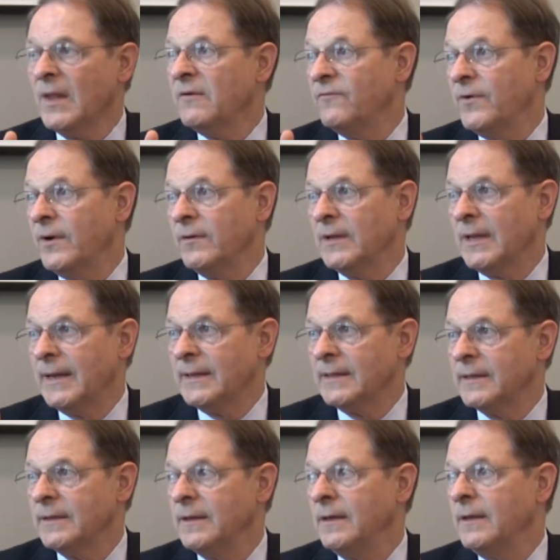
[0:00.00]
And very
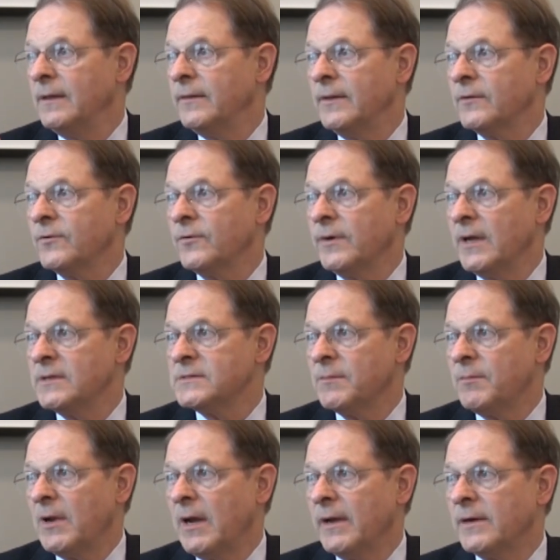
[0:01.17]
likely, they'll create
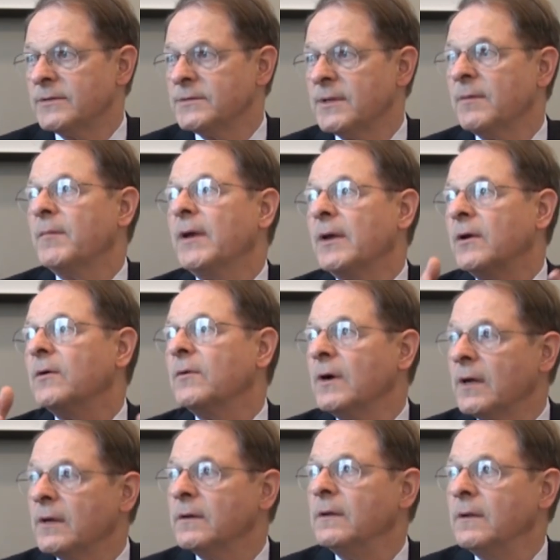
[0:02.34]
suppliers that may go
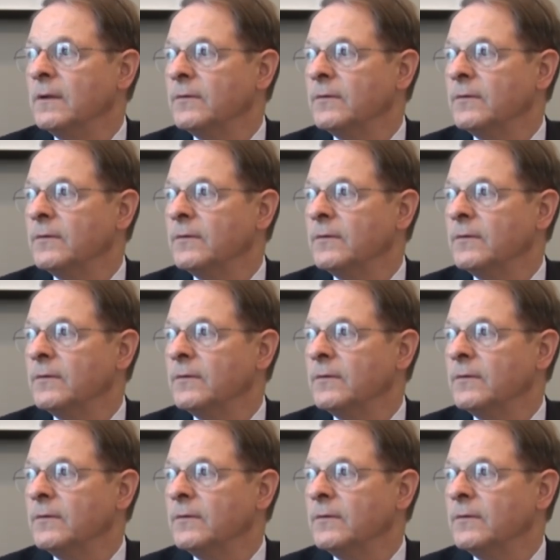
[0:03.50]
on